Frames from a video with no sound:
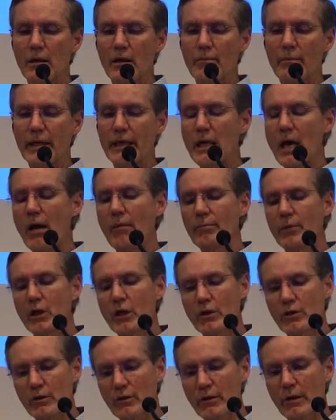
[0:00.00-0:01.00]
become
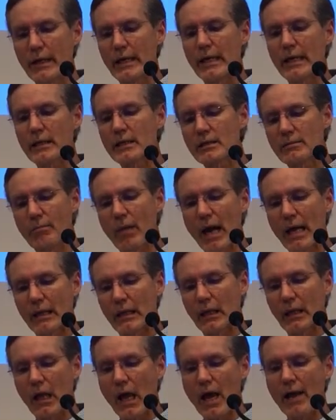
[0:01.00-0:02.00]
curious by
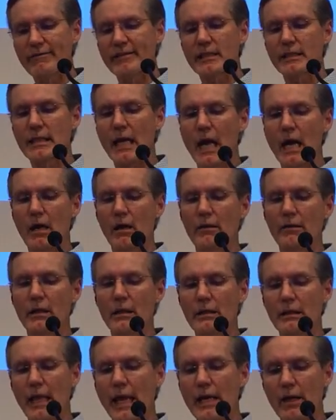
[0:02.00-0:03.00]
the lifestyle
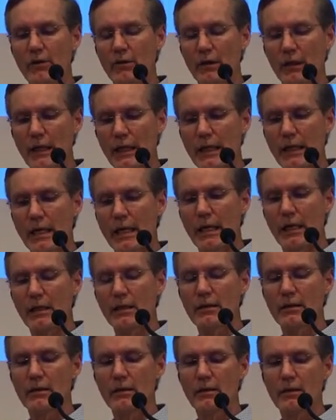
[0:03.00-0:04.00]
that they are
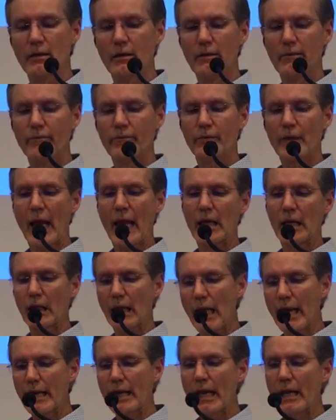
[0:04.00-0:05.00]
leading and
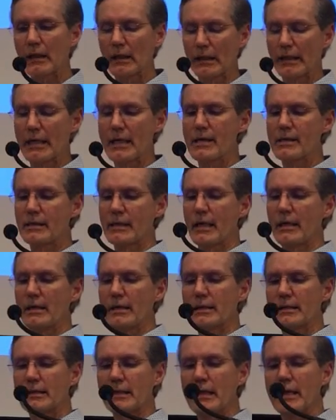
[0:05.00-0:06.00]
let it lead us
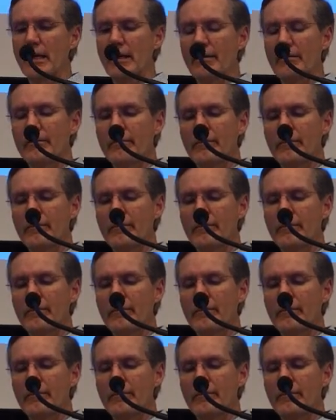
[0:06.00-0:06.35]
into sin.